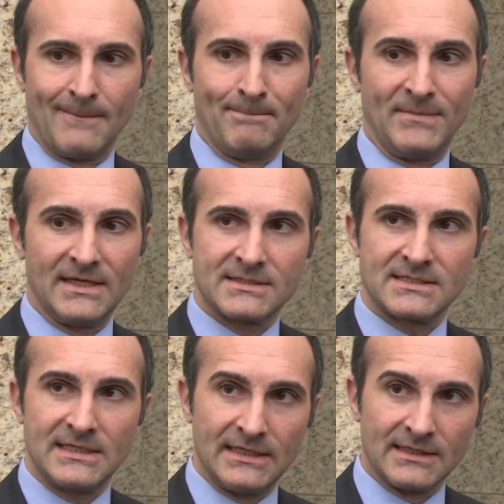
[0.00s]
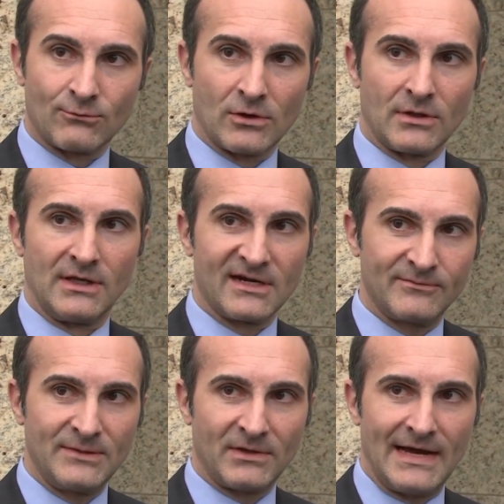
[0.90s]
and called for a February
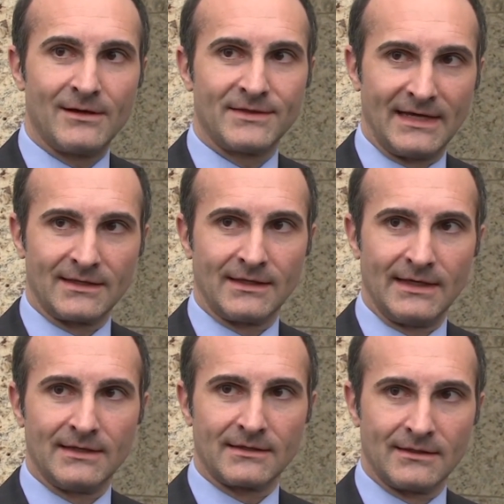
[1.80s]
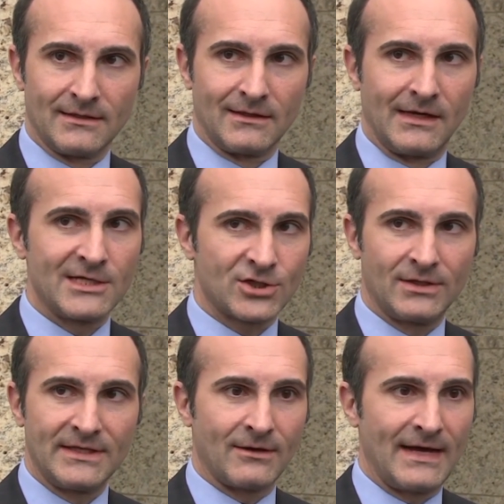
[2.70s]
court date to determine how
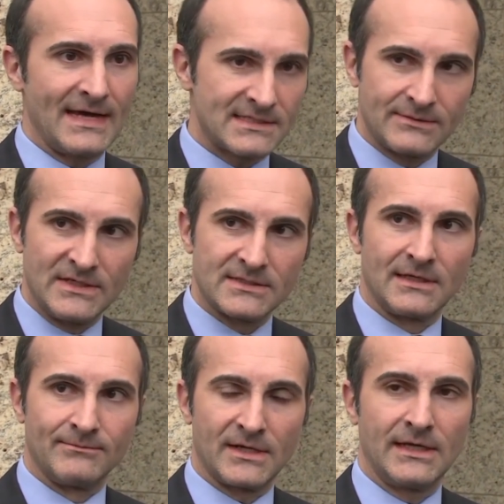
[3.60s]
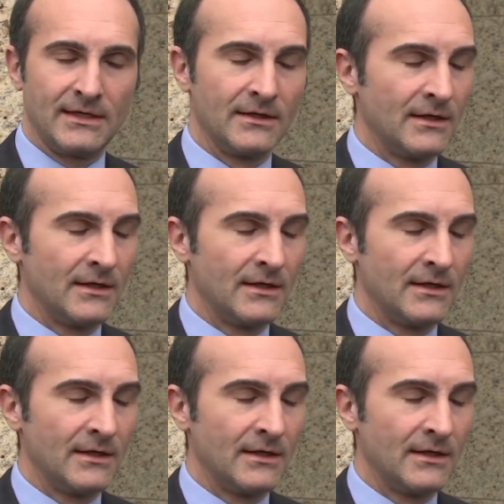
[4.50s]
and if the case would move